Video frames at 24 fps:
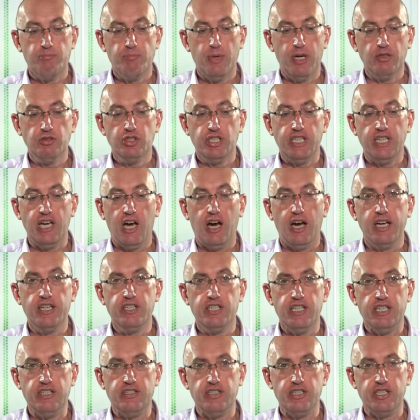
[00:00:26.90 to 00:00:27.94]
mounting
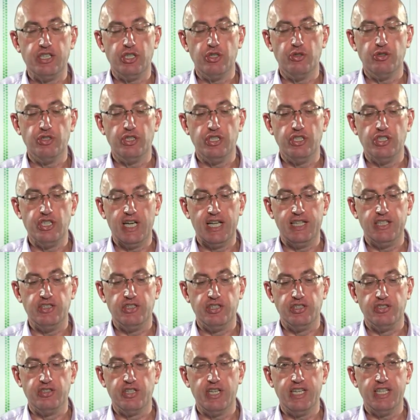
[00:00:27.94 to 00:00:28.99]
IT security
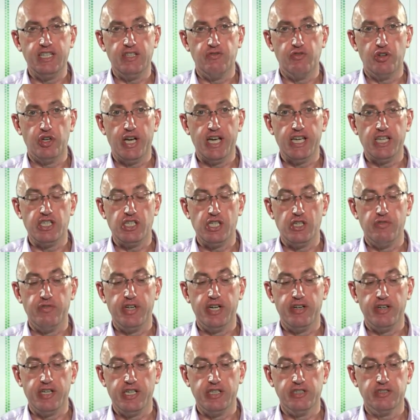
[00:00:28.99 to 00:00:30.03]
challenges in a variety of
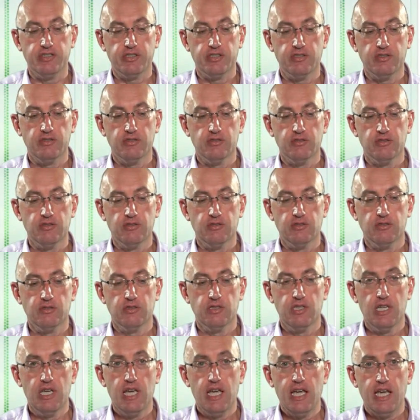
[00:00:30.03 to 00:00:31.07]
areas.
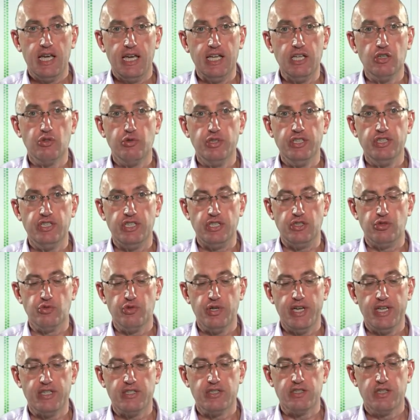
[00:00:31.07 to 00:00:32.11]
Increasing
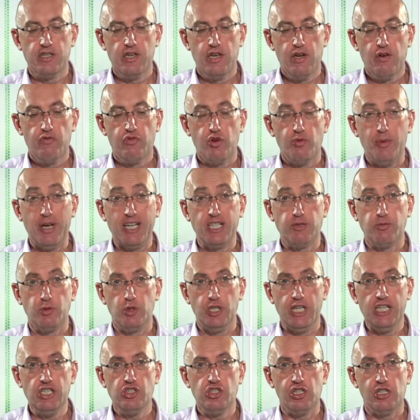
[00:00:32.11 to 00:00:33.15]
threats from
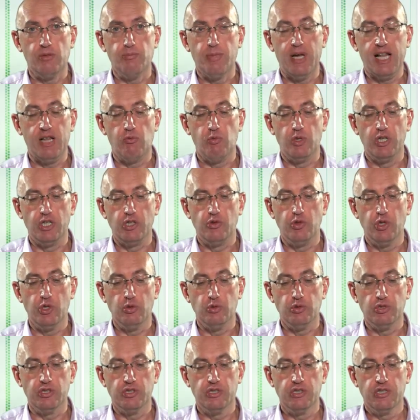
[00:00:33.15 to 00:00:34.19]
exponential malware
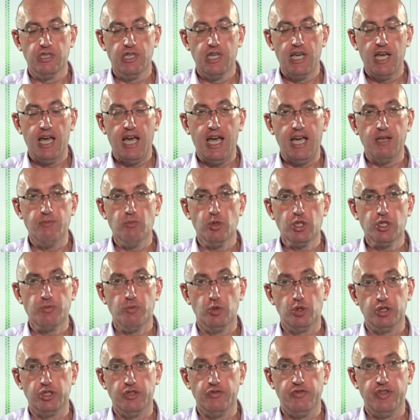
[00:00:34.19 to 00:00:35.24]
growth and much
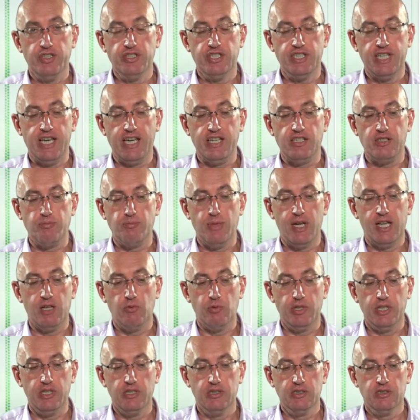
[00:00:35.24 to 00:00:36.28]
more sophisticated
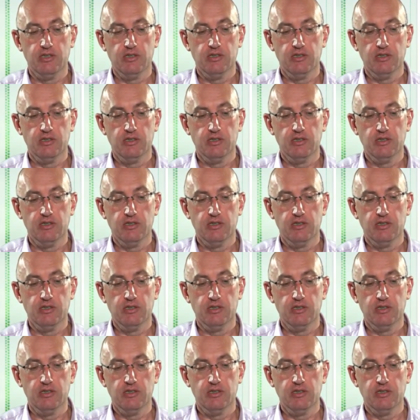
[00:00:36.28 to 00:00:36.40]
malware.